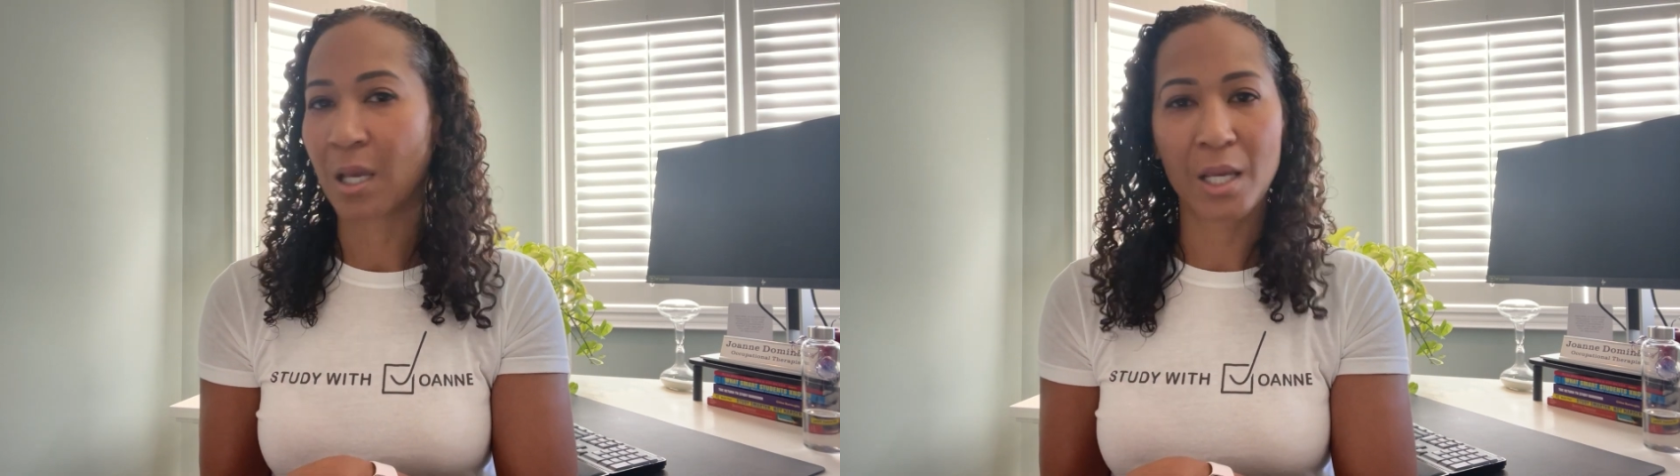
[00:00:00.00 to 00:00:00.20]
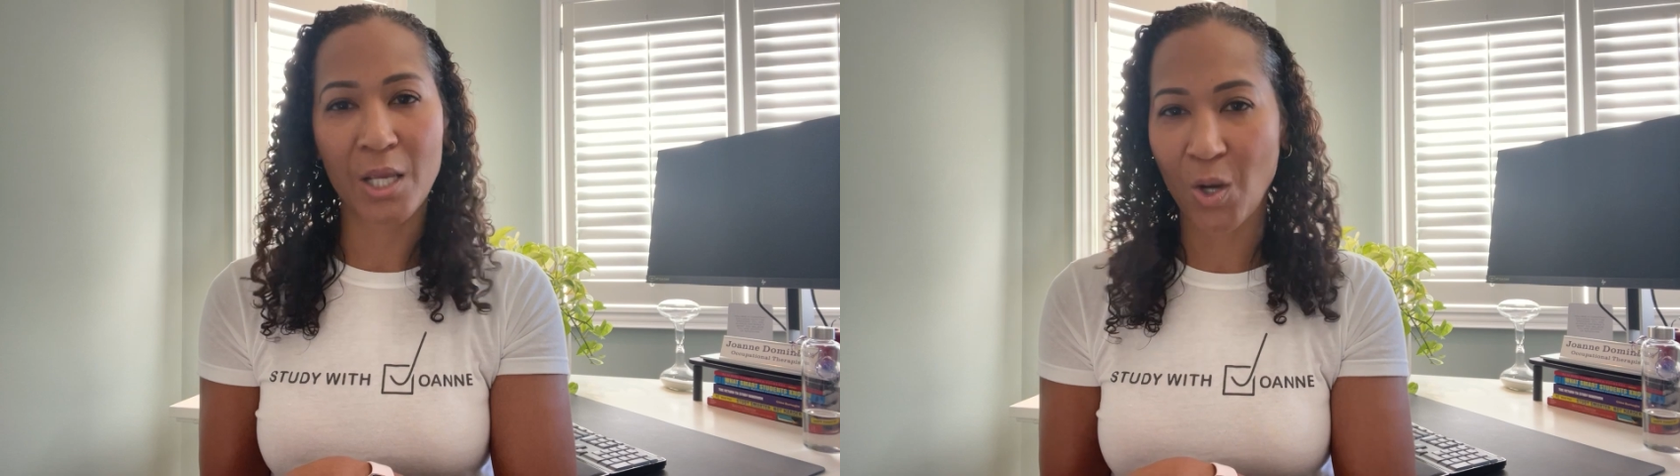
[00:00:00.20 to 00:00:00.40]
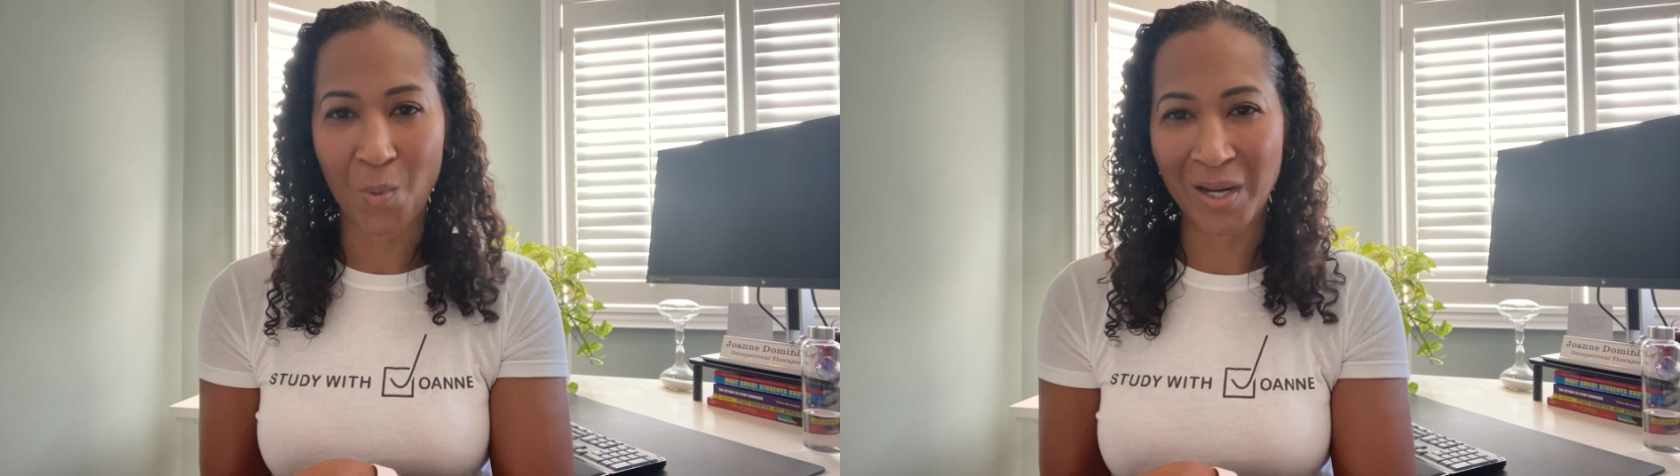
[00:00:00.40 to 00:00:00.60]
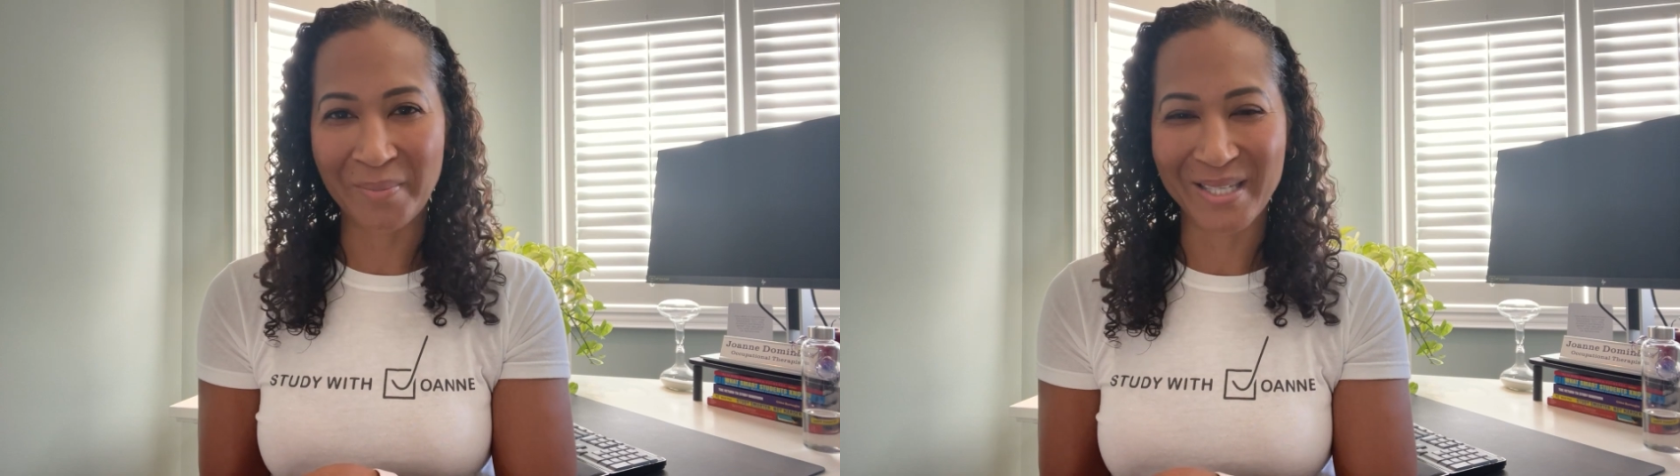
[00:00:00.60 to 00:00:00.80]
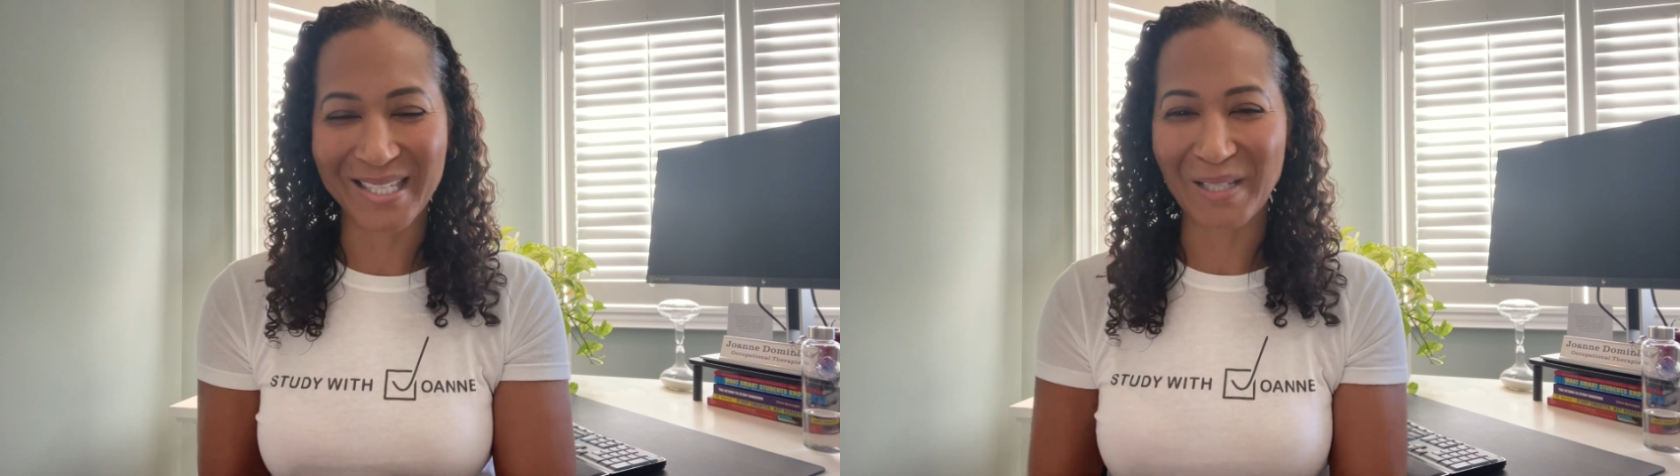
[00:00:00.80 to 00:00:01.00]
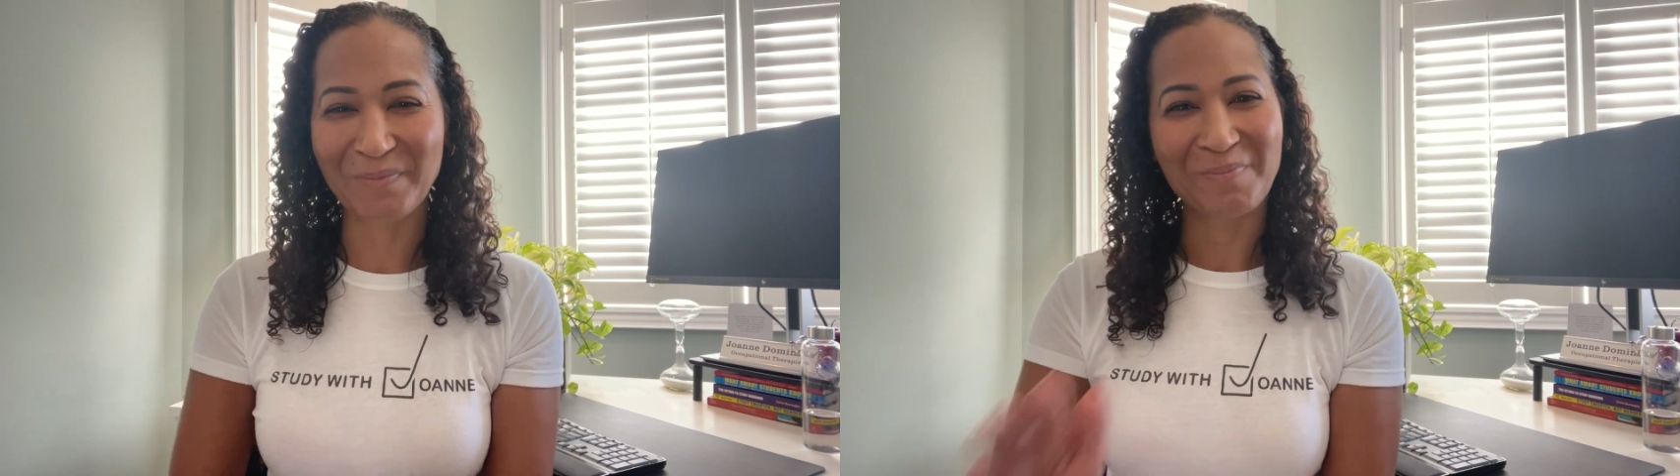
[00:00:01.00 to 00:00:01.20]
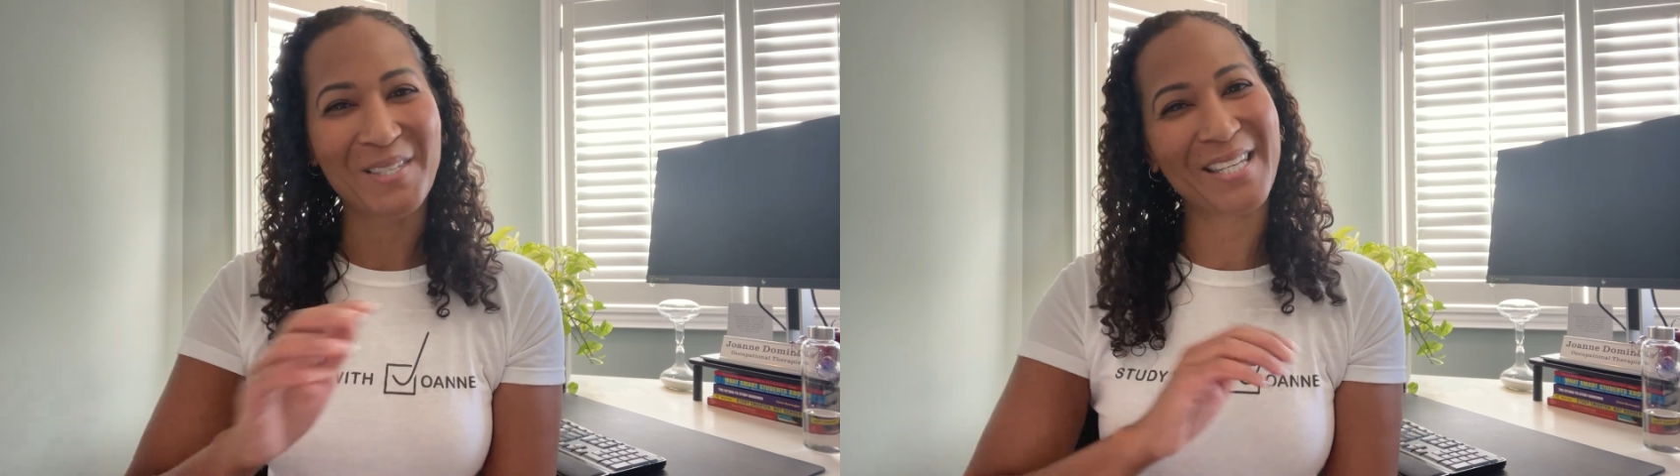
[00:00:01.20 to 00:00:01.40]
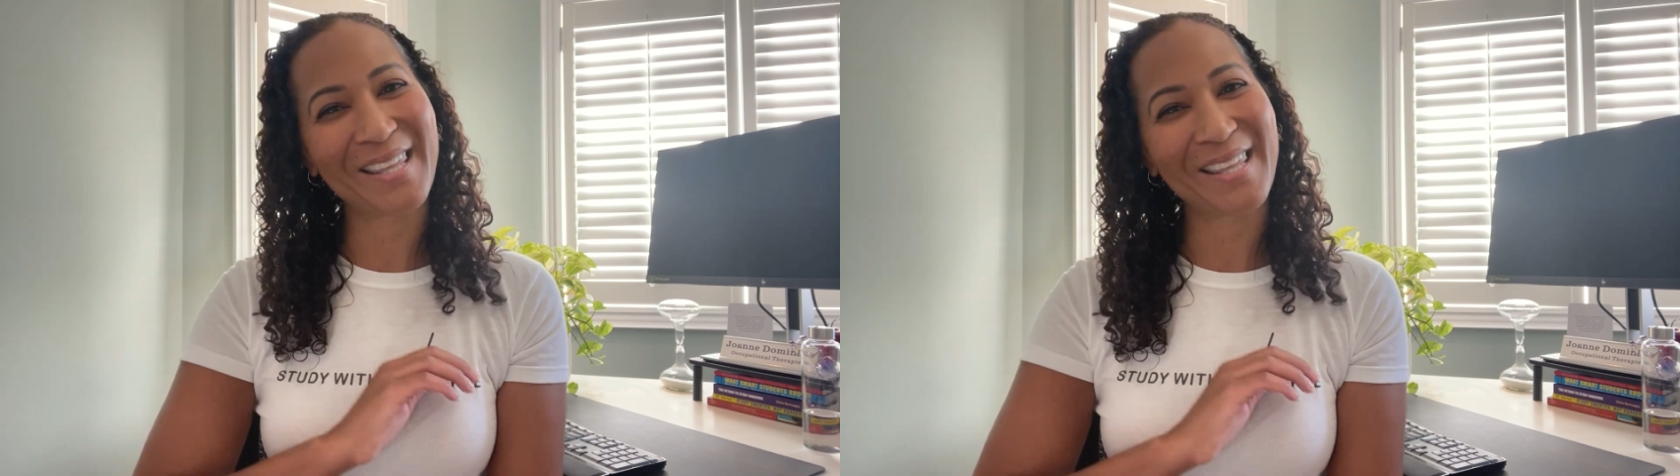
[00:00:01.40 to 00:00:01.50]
You don't want to miss it. See